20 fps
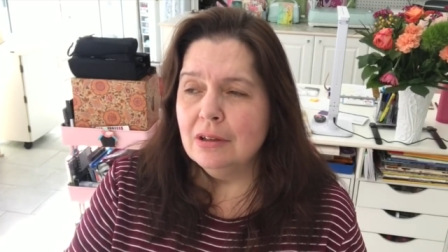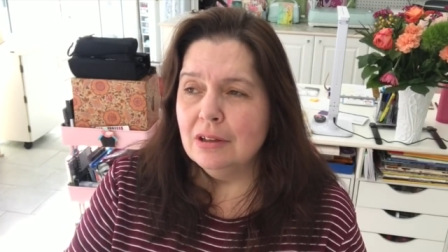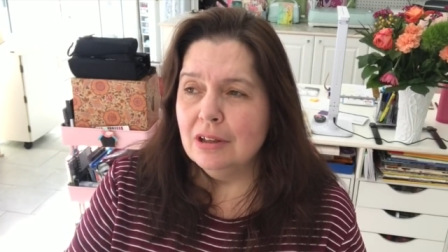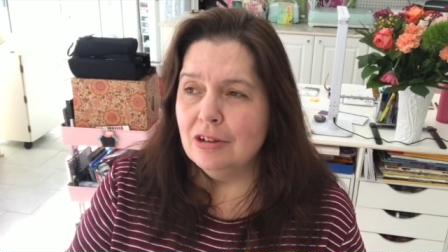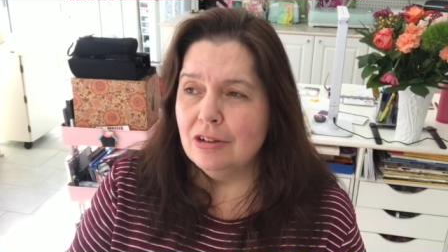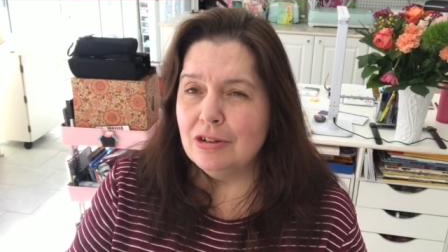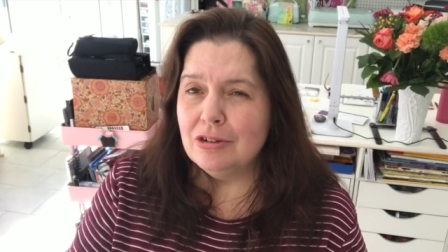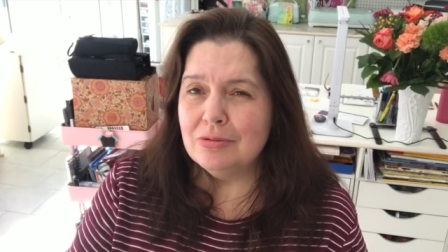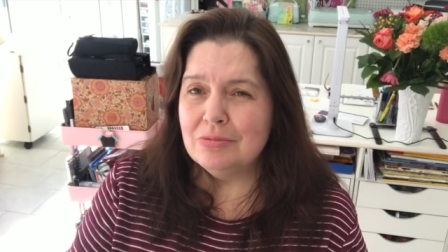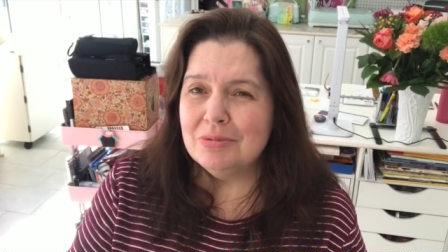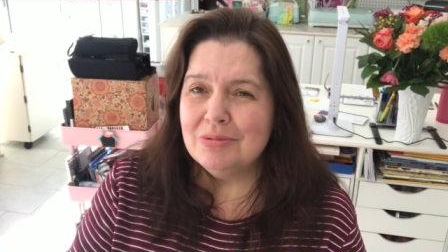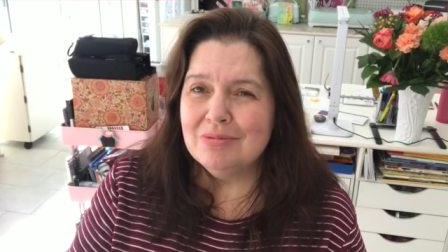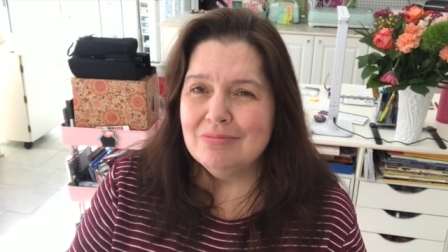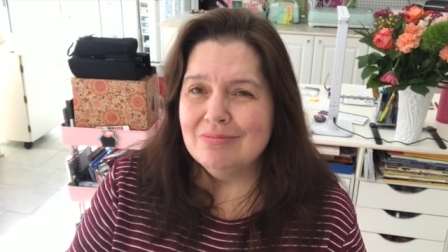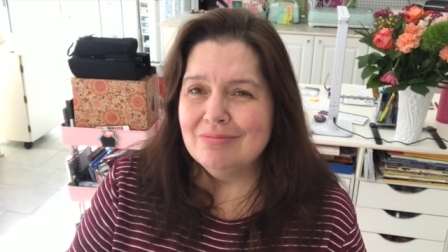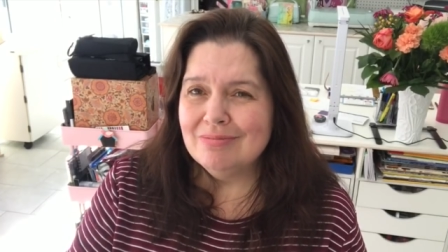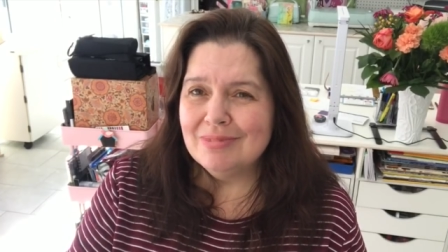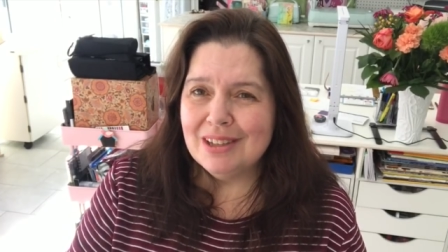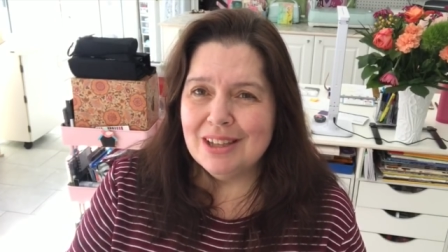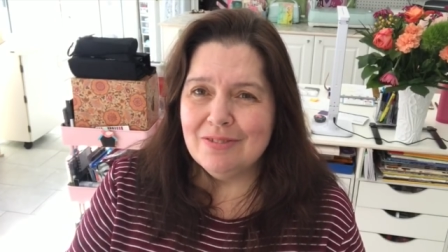you know,
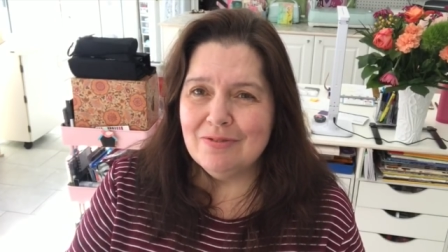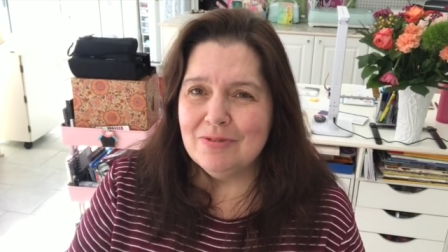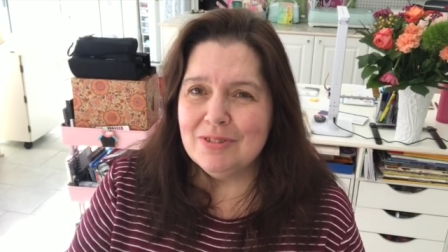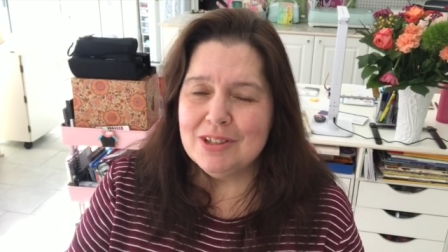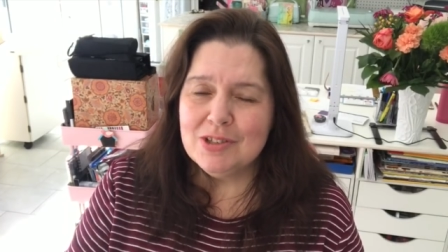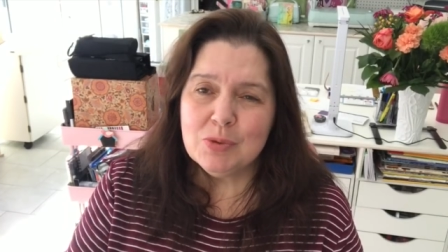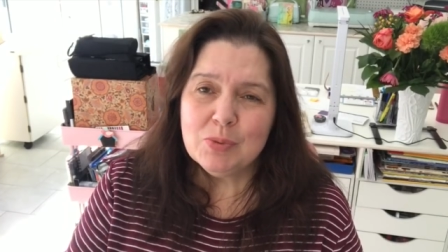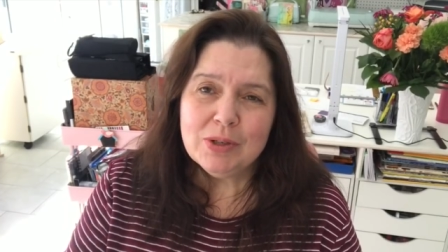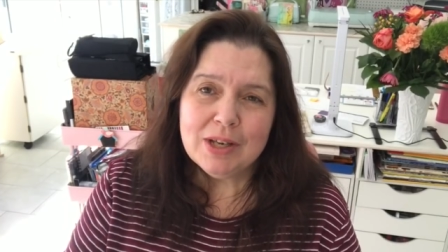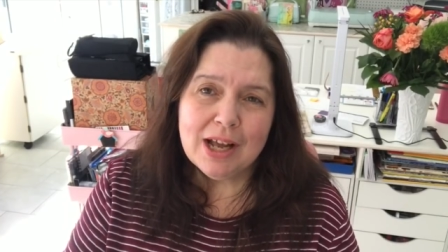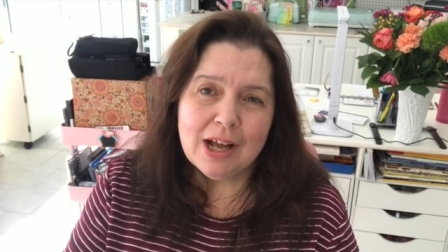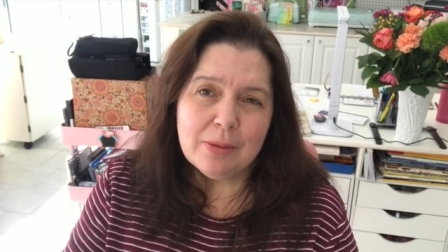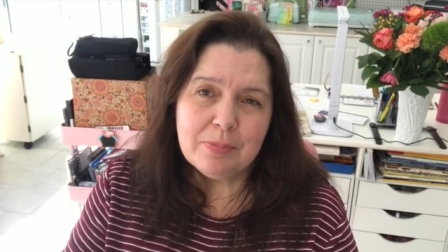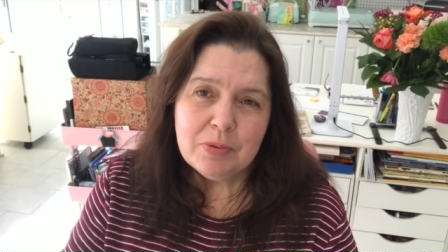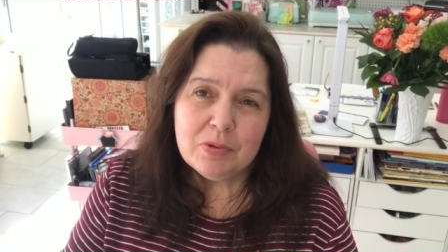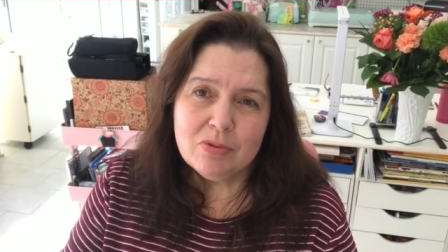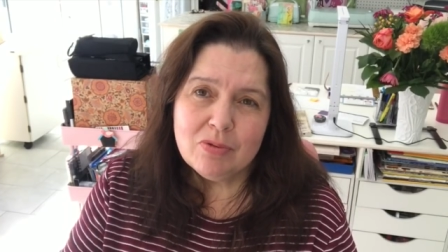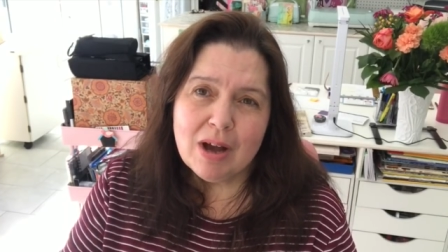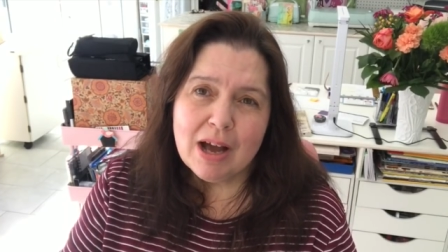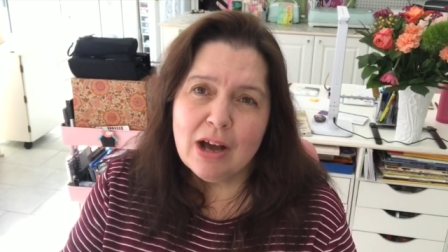if this would
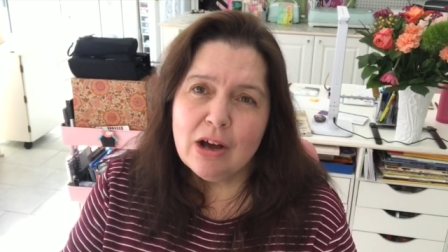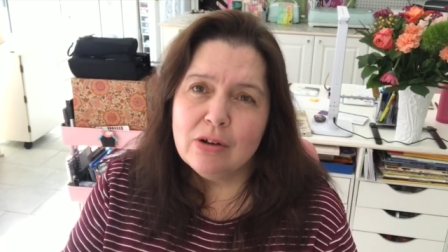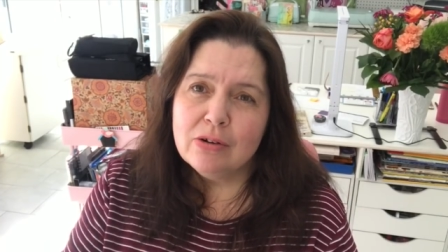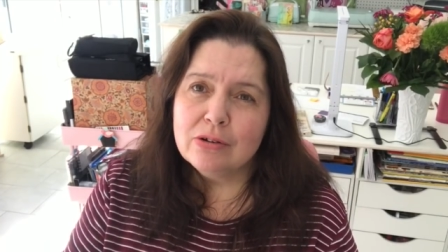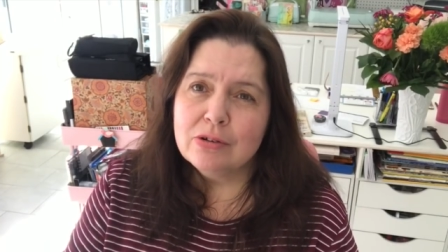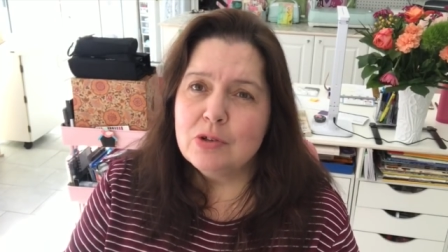help you out,